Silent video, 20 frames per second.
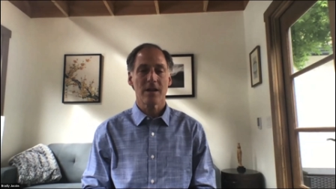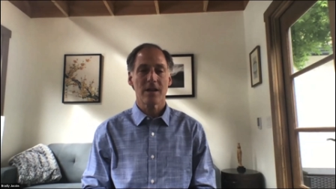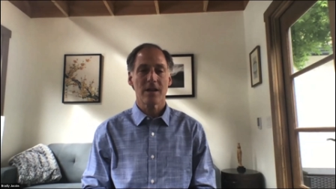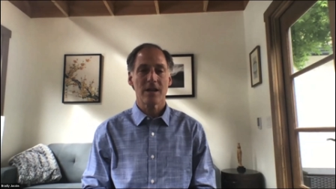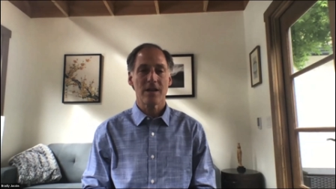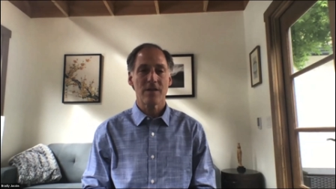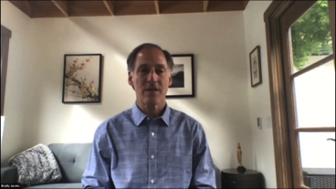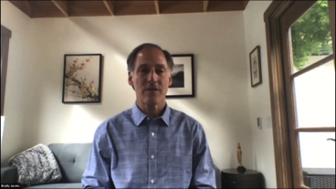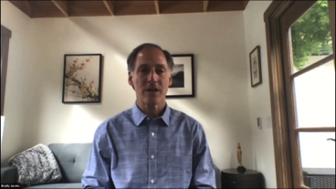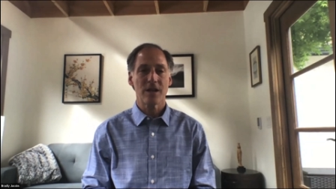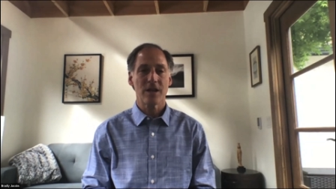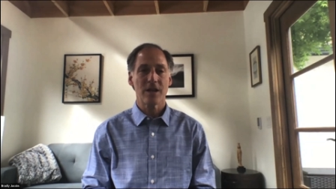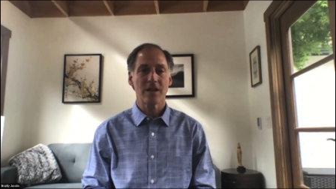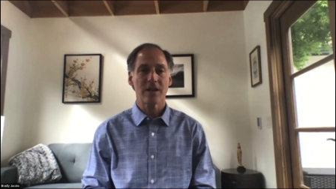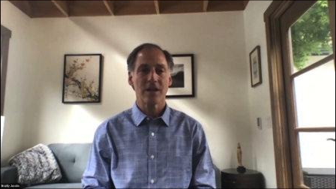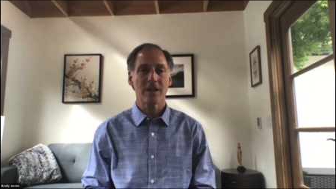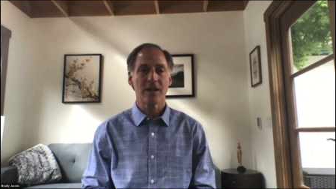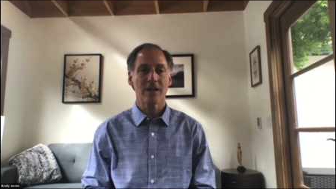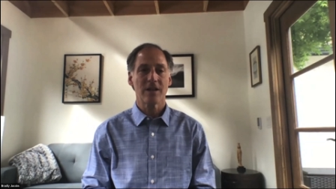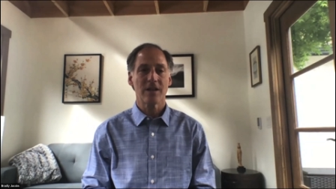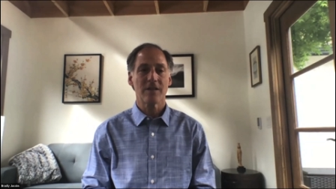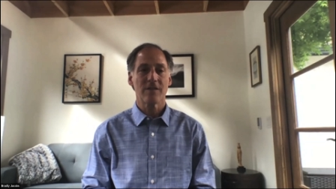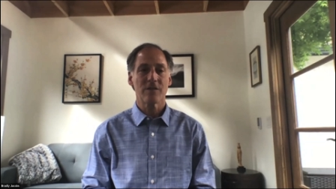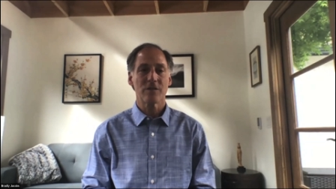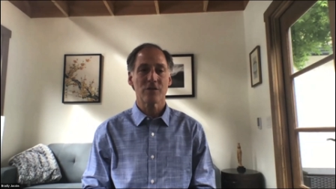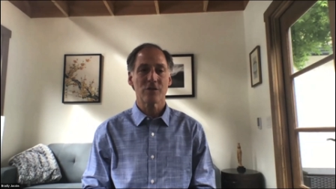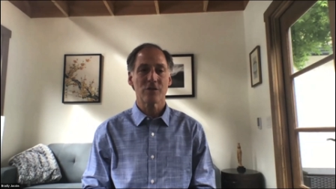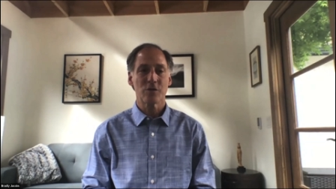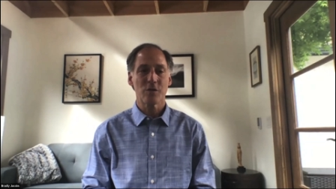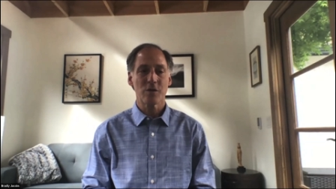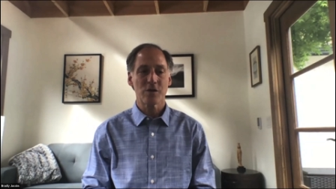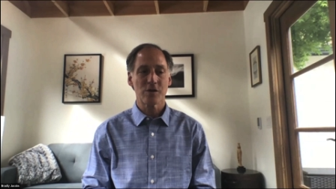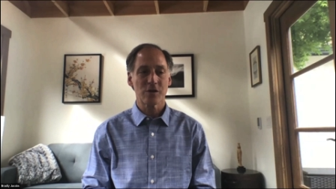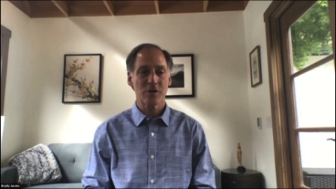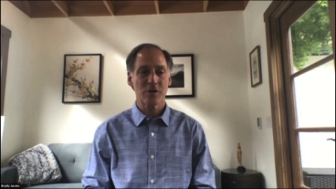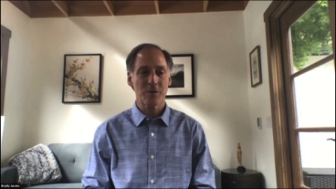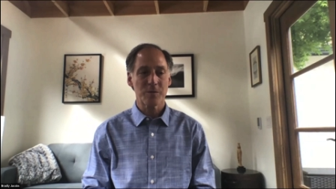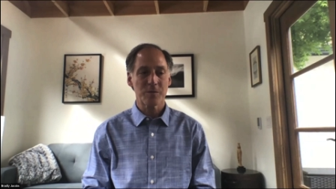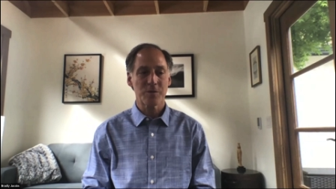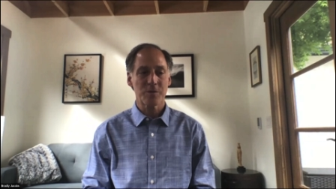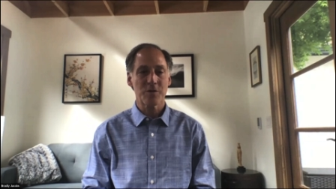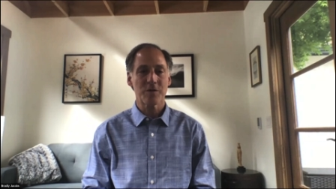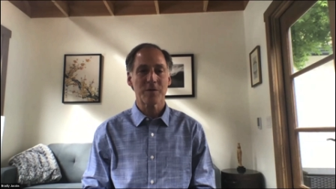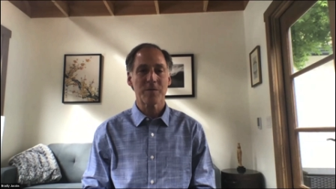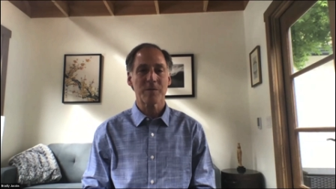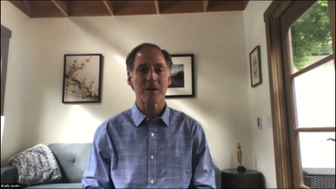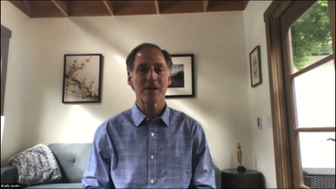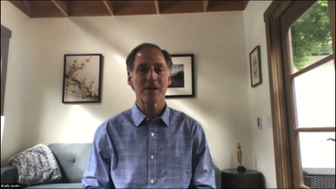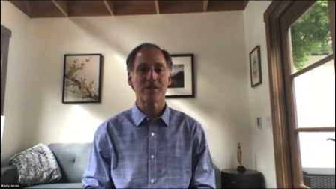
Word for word: evening, if you're Jewish and observing